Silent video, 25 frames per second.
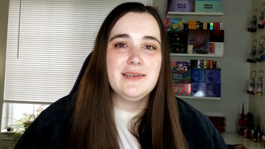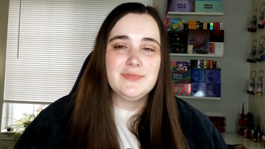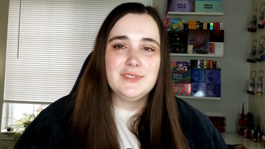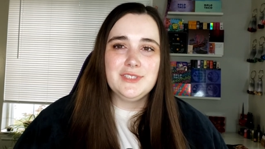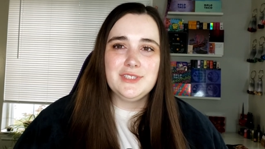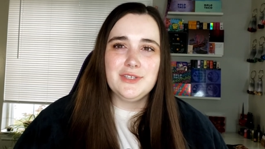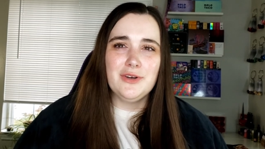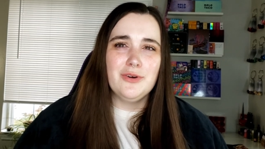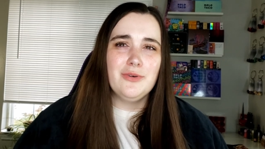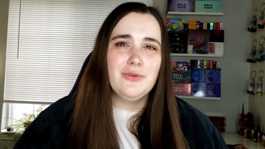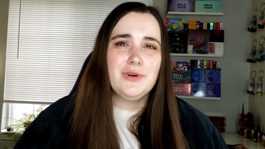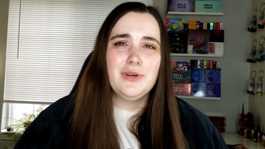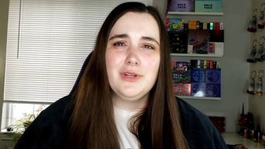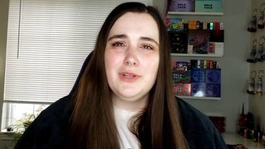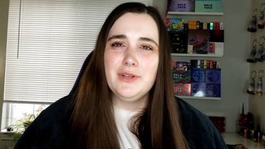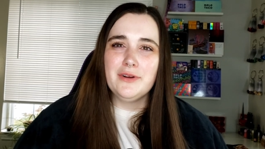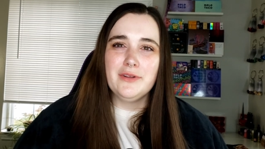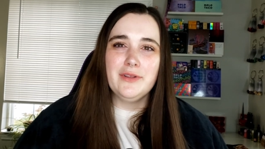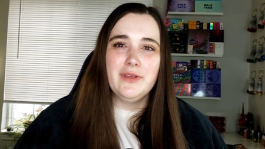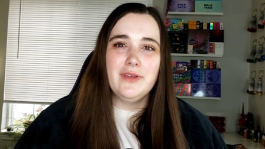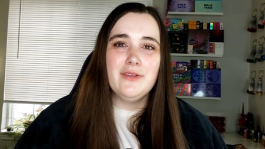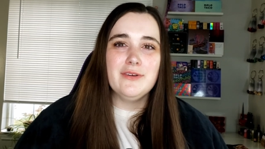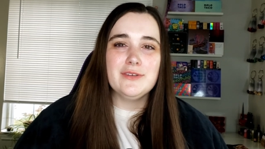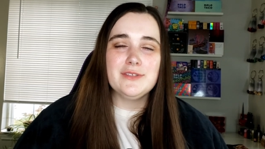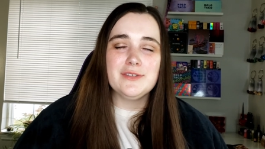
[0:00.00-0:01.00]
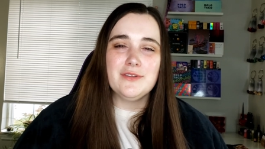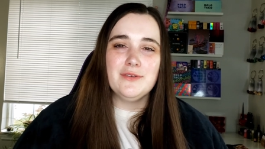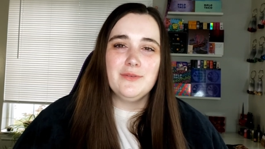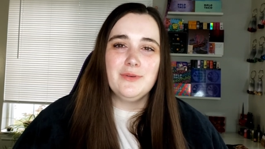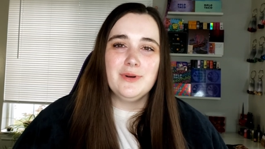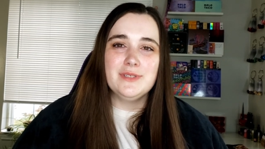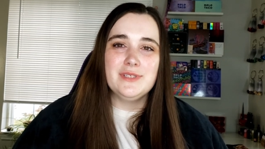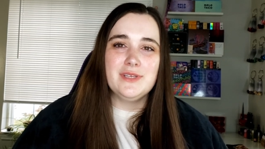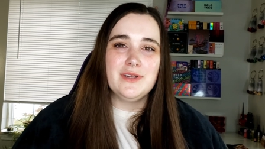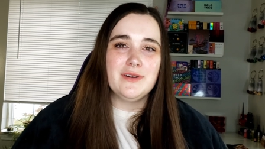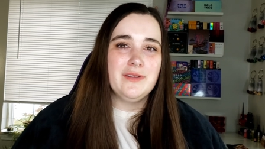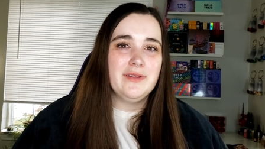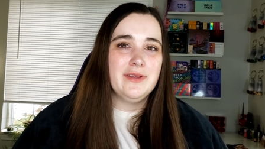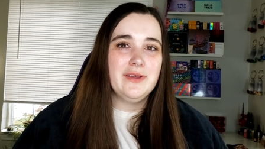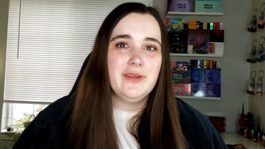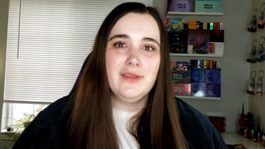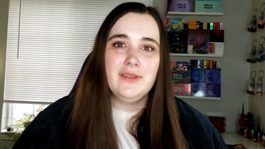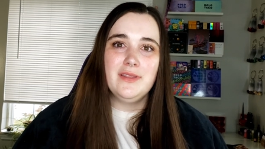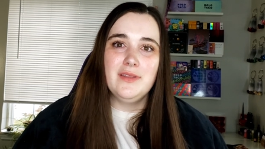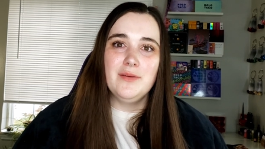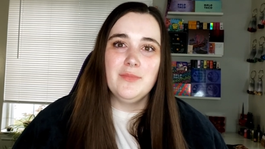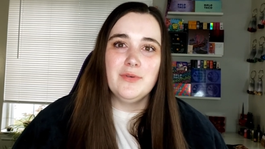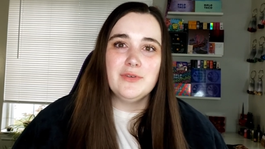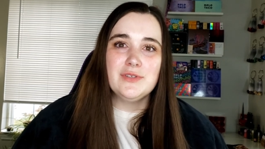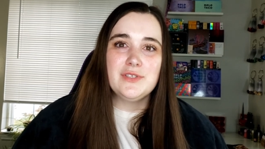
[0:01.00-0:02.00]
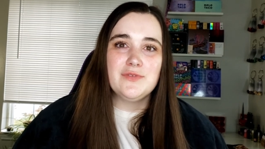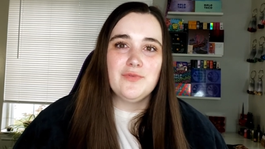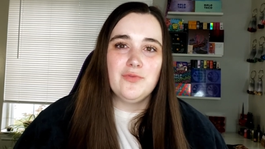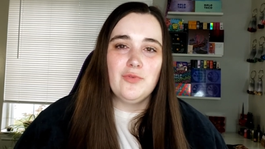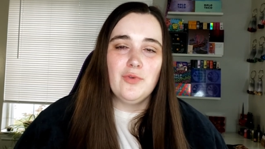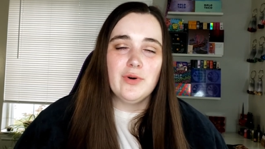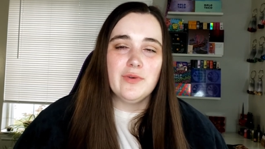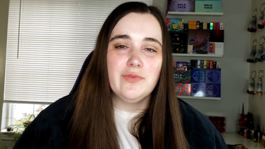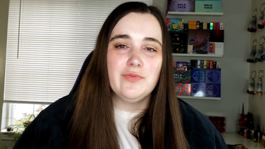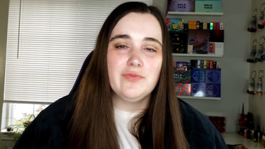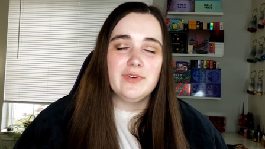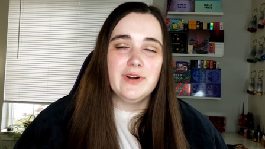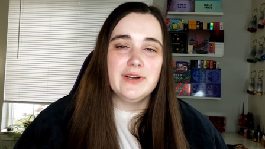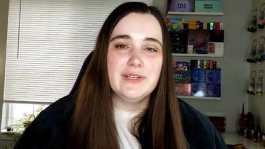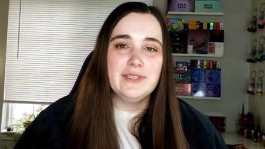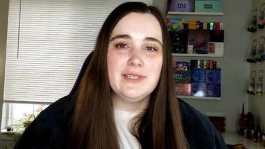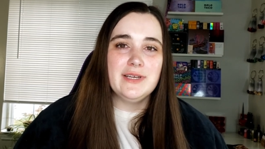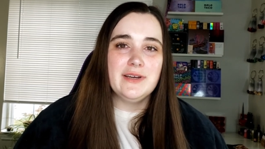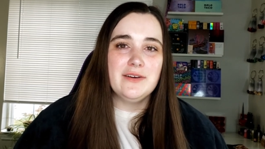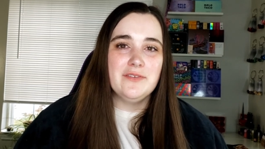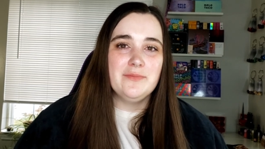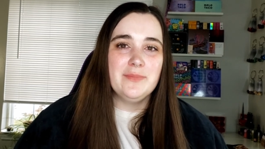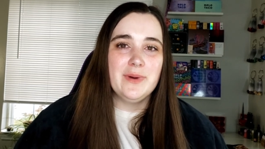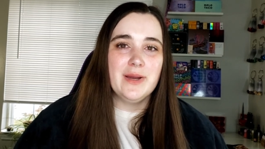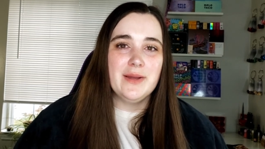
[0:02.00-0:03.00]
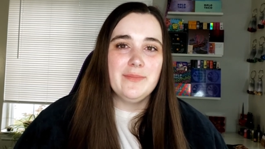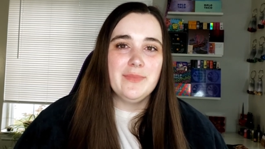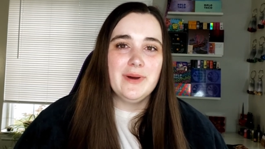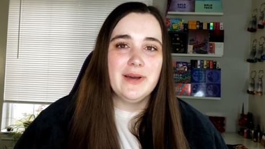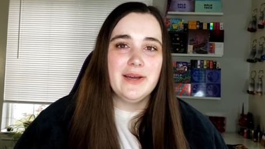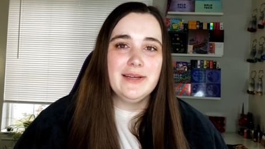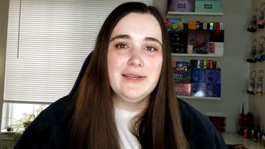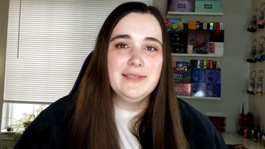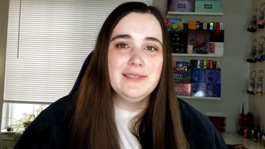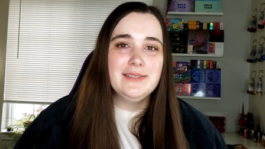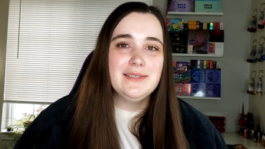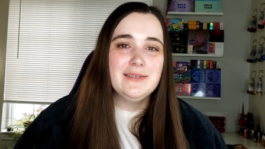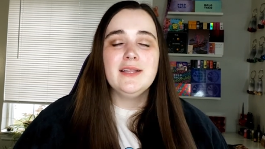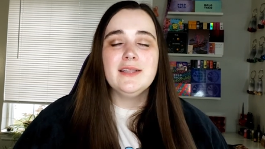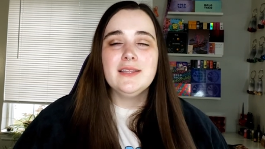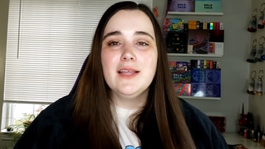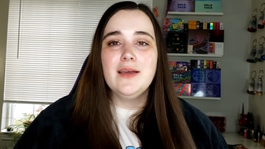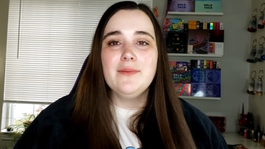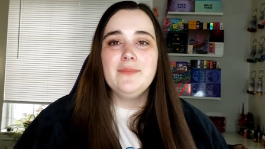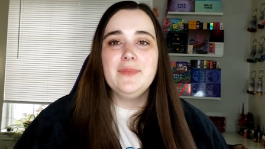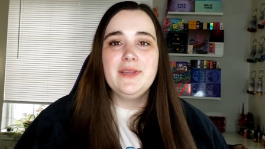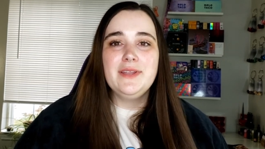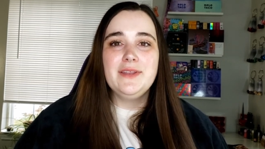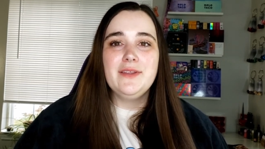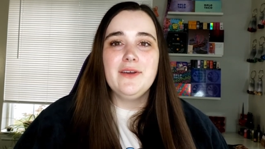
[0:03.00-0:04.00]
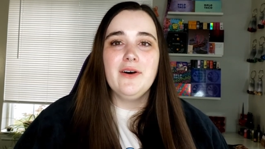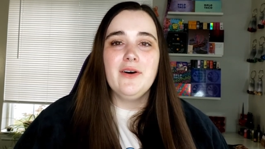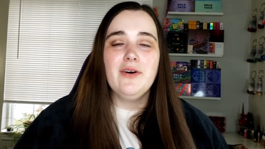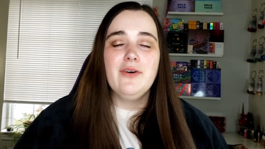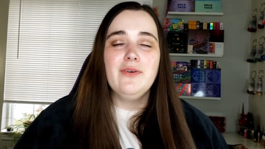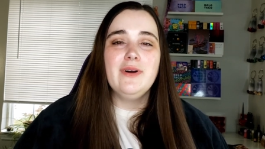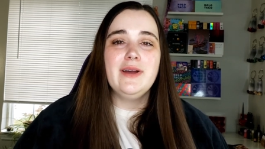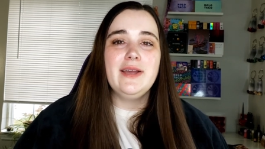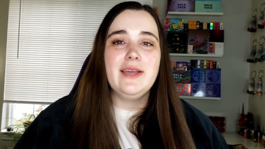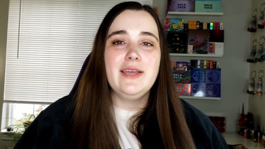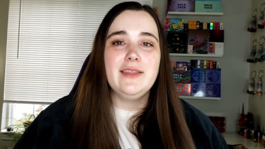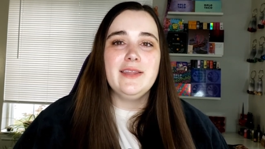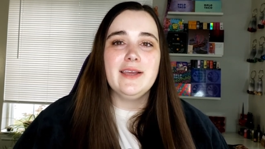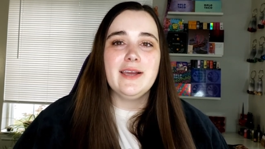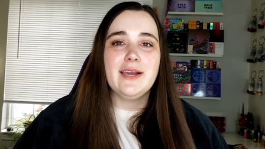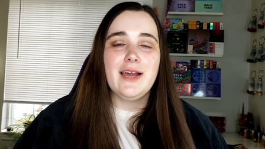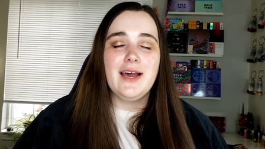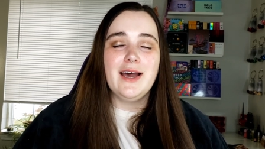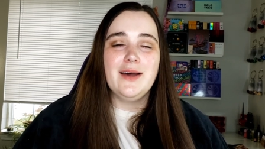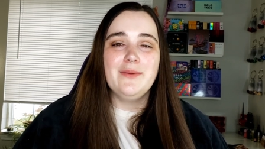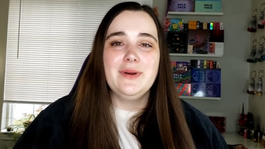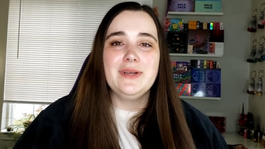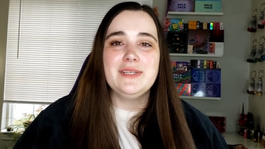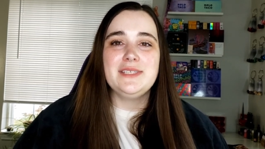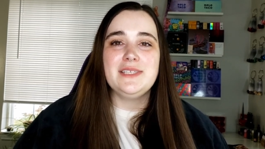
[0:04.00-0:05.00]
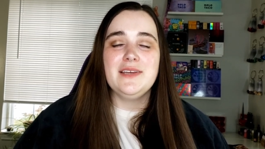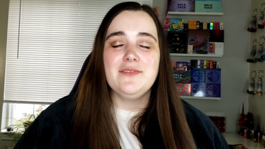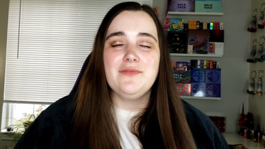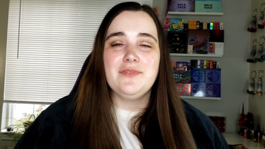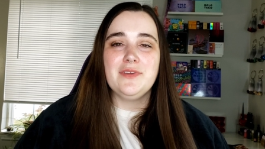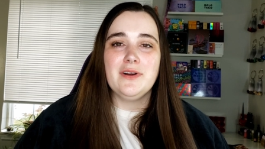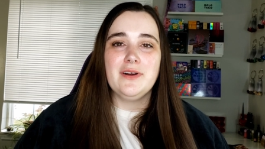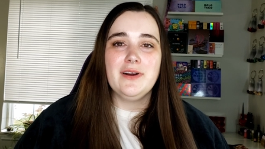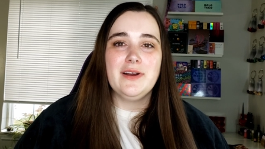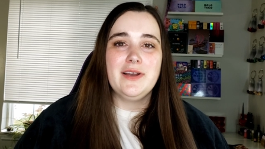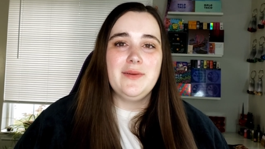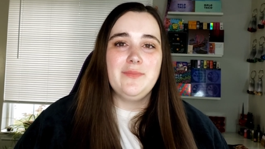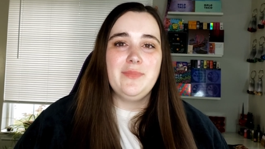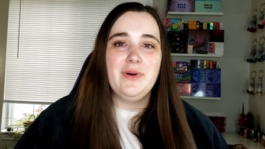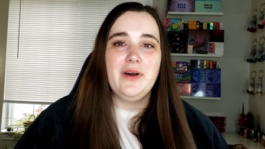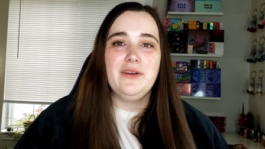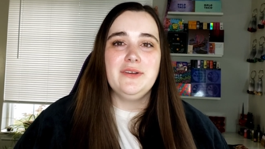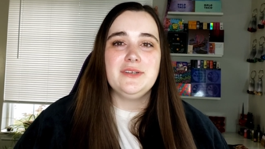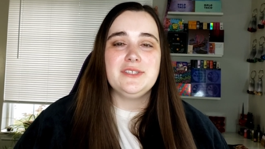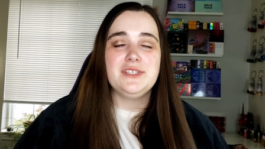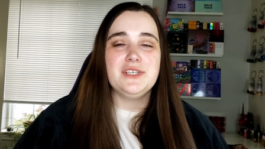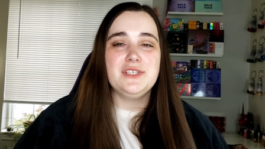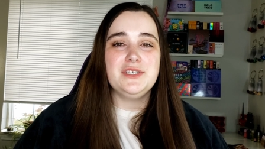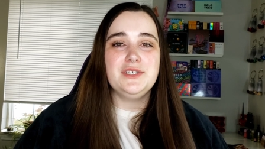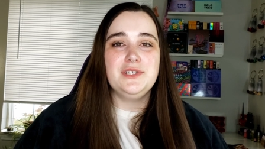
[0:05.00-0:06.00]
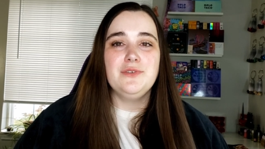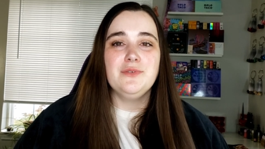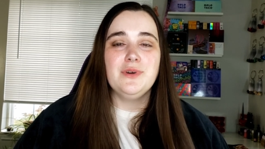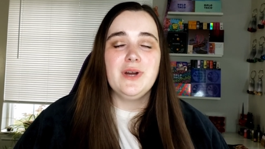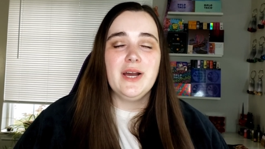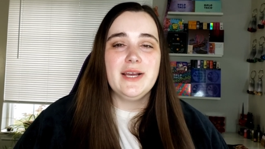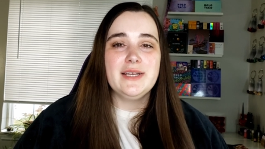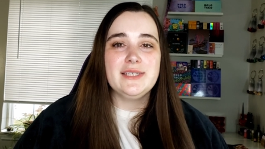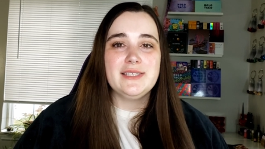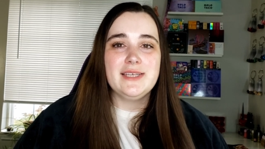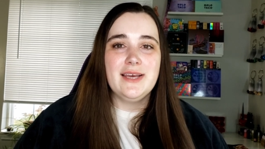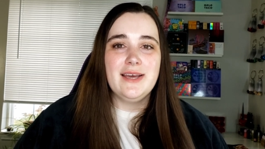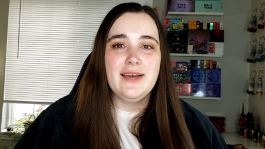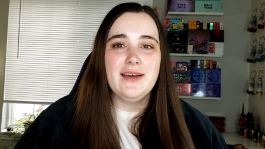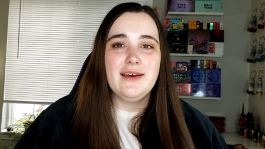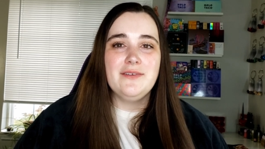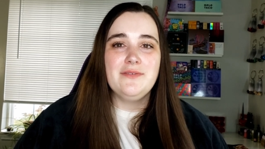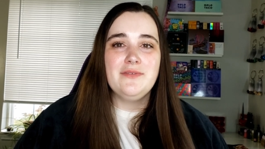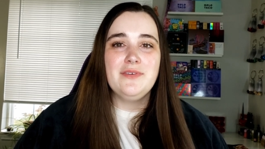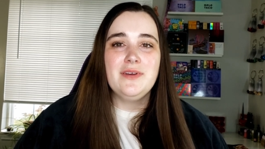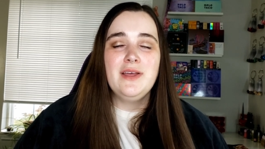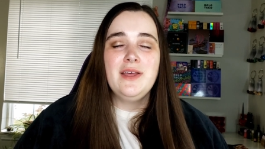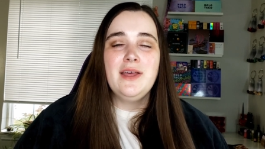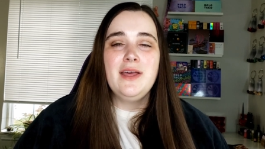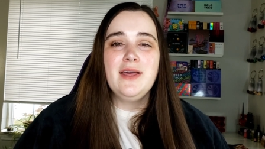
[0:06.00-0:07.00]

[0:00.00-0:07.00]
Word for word: So clearly those are the ones that are like in the most forefront of my mind. Let me know in the comments if there are any polishes you guys have